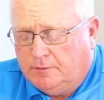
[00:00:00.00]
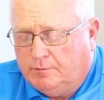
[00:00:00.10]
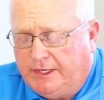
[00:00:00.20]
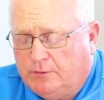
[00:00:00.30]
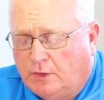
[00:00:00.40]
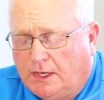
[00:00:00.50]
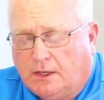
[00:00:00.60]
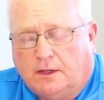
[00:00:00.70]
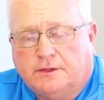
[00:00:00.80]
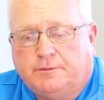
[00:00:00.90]
Meanwhile,
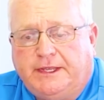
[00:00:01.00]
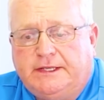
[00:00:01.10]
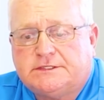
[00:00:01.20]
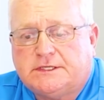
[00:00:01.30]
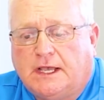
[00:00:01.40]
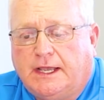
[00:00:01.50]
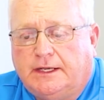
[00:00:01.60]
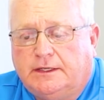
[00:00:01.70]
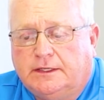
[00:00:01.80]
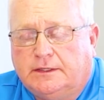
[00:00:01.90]
on the bean
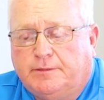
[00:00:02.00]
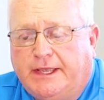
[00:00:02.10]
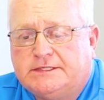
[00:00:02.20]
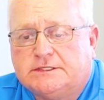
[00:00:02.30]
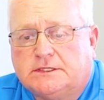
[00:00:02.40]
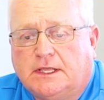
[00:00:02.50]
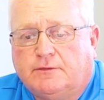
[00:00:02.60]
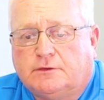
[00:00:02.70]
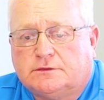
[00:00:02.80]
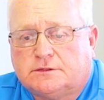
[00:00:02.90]
side, basis
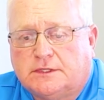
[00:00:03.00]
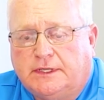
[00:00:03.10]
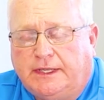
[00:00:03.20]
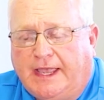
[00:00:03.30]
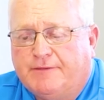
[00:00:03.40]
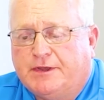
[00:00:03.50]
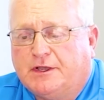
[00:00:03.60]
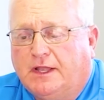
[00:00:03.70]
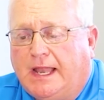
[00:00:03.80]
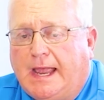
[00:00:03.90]
levels, they haven't
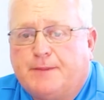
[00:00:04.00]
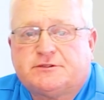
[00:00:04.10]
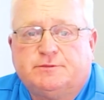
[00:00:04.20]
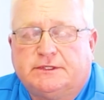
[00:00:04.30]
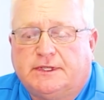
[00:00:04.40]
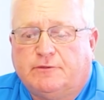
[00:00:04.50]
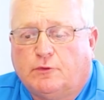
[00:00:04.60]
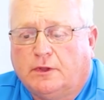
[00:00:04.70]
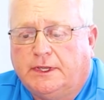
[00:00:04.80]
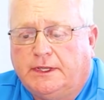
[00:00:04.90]
collapsed, but they've
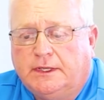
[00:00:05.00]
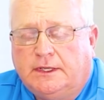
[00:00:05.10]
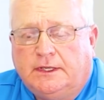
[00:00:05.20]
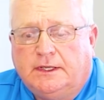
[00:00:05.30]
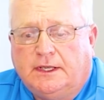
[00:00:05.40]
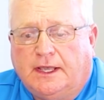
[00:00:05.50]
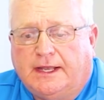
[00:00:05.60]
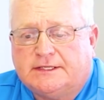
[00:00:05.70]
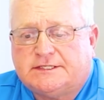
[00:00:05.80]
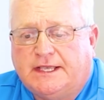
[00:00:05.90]
really
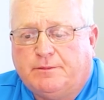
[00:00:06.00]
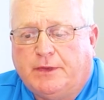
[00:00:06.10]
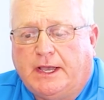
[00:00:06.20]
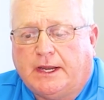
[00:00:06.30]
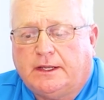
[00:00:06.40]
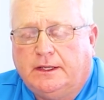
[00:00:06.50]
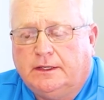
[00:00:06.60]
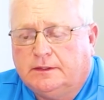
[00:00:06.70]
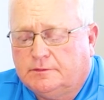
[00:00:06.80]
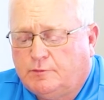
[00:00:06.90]
had a setback.
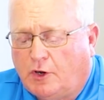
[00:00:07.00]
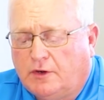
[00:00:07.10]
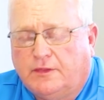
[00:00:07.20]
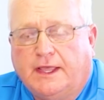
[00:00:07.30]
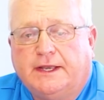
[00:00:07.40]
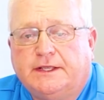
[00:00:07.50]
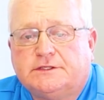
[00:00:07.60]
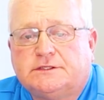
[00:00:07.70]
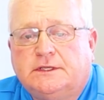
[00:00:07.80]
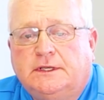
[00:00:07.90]
And part of that
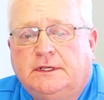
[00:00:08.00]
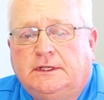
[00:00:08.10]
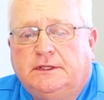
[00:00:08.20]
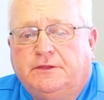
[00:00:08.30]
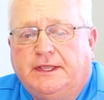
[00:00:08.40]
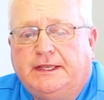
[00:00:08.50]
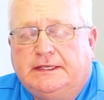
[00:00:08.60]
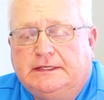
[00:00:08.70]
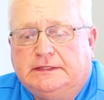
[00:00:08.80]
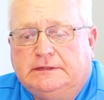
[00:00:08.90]
is the
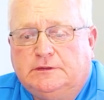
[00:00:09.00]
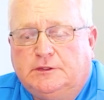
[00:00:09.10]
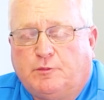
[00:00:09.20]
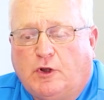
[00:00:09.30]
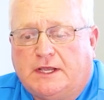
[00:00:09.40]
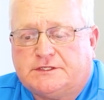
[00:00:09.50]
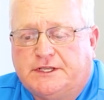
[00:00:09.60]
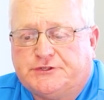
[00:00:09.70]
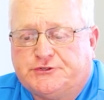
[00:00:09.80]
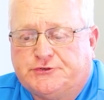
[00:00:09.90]

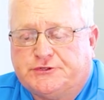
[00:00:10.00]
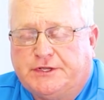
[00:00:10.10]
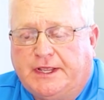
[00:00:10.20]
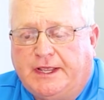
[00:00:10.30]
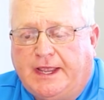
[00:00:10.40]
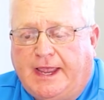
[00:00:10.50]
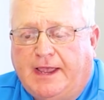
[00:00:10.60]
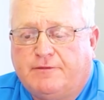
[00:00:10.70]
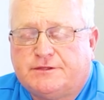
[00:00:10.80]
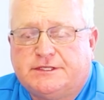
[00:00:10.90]
processors
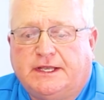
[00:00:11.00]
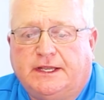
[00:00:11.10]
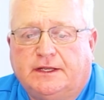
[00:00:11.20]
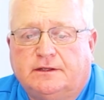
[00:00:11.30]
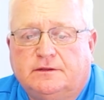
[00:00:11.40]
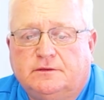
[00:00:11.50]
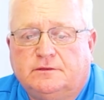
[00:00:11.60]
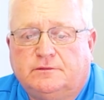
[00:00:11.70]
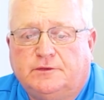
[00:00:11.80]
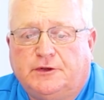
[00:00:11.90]
have set in
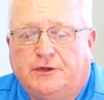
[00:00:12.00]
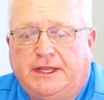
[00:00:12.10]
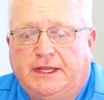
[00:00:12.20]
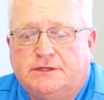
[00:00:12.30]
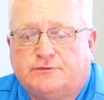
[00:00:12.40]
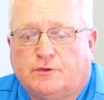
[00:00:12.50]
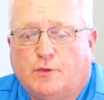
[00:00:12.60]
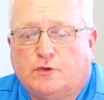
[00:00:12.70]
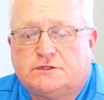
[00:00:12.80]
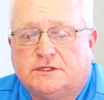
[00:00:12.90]
their needs for
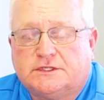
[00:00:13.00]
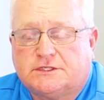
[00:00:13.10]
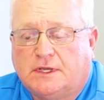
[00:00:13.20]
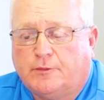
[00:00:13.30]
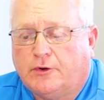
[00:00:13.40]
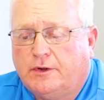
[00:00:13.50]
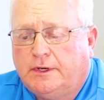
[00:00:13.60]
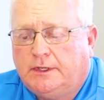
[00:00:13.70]
most of the summer.